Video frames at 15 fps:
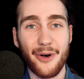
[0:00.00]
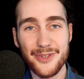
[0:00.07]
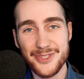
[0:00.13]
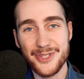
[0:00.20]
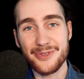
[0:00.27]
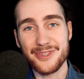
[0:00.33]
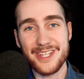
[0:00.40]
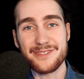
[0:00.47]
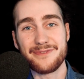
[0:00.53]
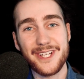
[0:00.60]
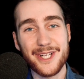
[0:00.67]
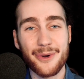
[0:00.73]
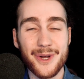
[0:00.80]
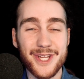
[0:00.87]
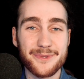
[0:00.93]
Also, this
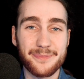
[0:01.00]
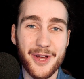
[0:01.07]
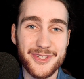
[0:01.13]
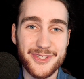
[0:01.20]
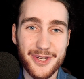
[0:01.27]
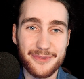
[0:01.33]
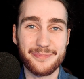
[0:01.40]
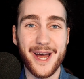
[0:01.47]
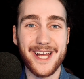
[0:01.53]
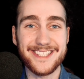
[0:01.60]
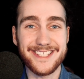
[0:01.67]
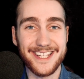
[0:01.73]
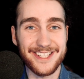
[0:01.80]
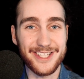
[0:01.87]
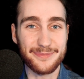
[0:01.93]
video is sponsored by
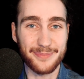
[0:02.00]
Dennis